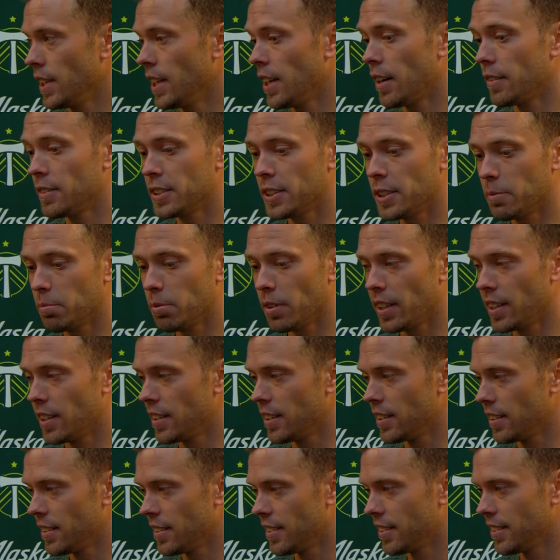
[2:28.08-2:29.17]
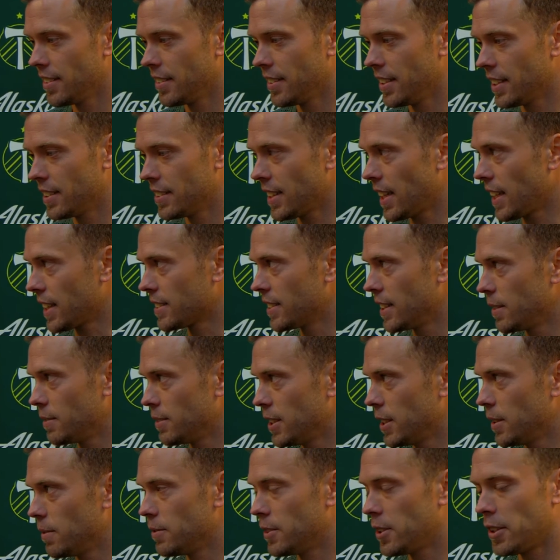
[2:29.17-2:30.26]
Yeah, obviously playing uh, the exact same
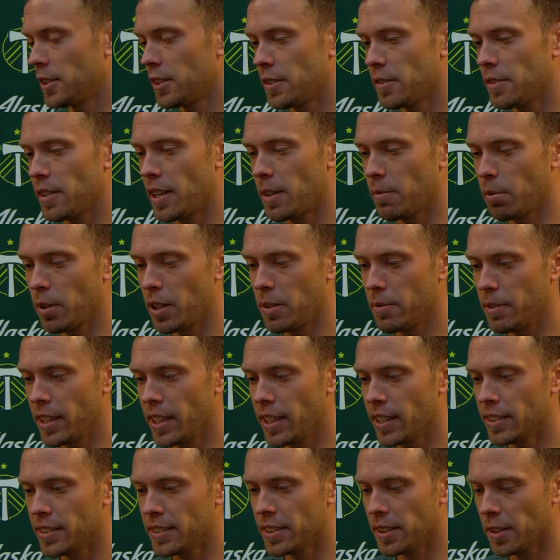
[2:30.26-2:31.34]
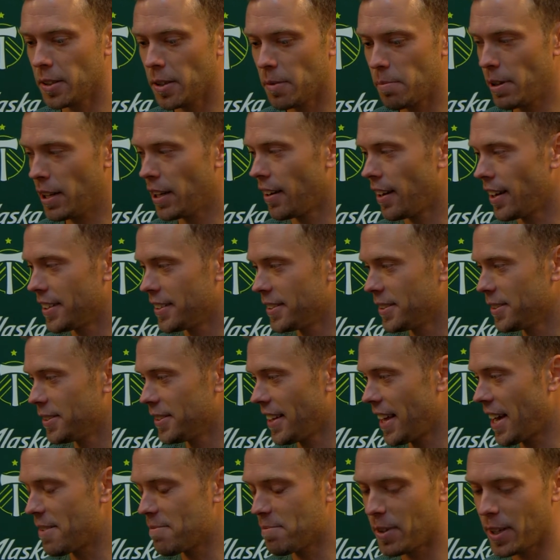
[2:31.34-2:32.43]
team, turning around, playing them again, so a bit odd in doing
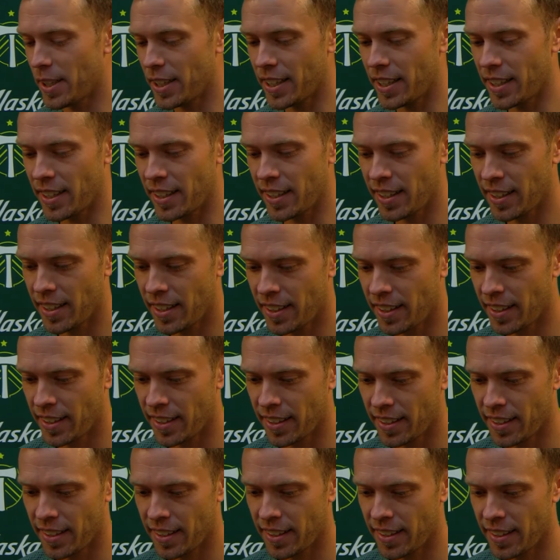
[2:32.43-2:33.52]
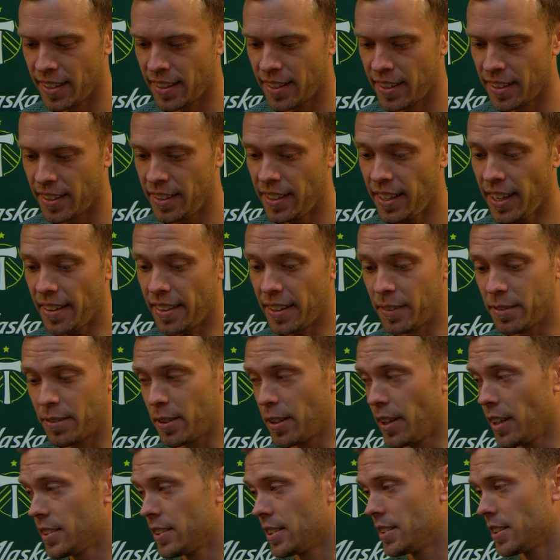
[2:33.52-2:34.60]
that, but. Uh, yeah, I think
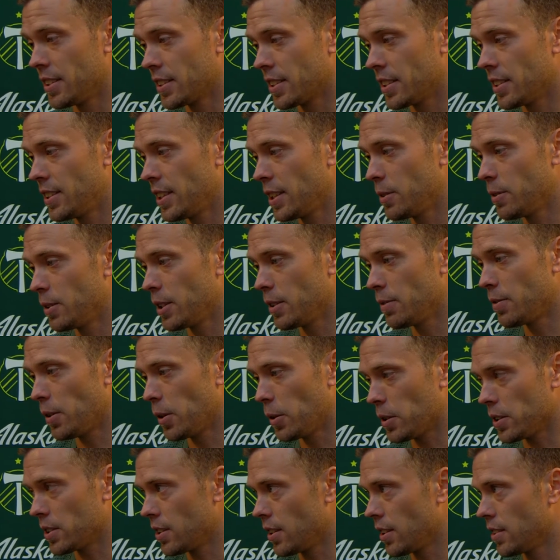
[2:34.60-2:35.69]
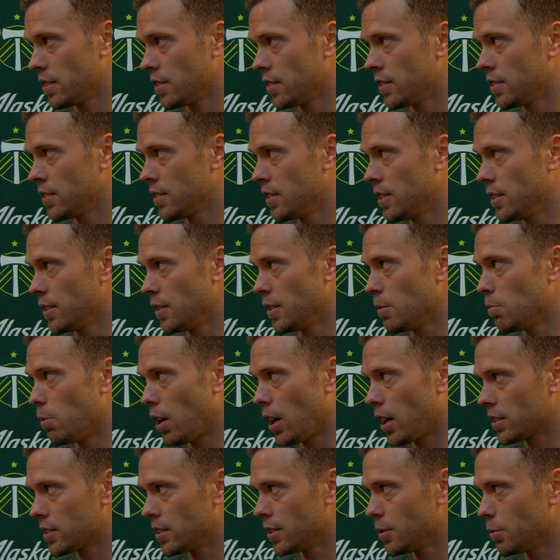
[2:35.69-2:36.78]
for us it's just continuing to focus on you know the
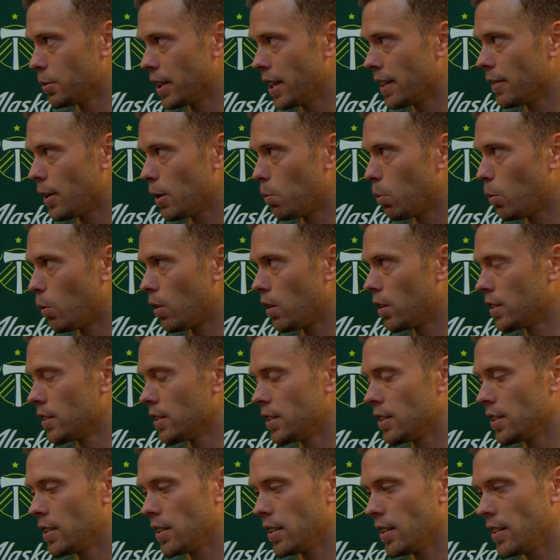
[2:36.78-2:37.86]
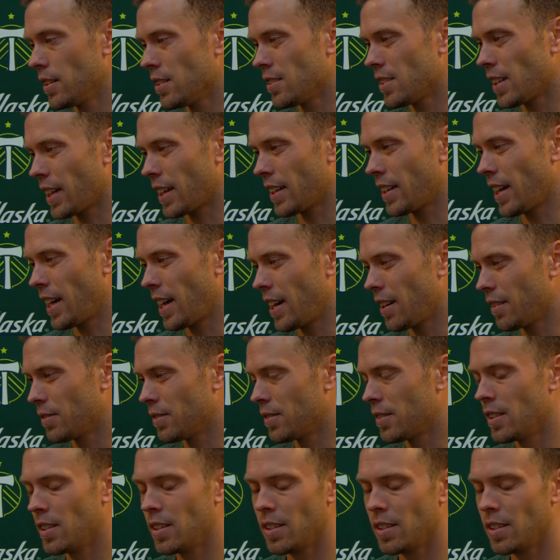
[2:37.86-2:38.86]
boxes. We give up one uh, in the second half.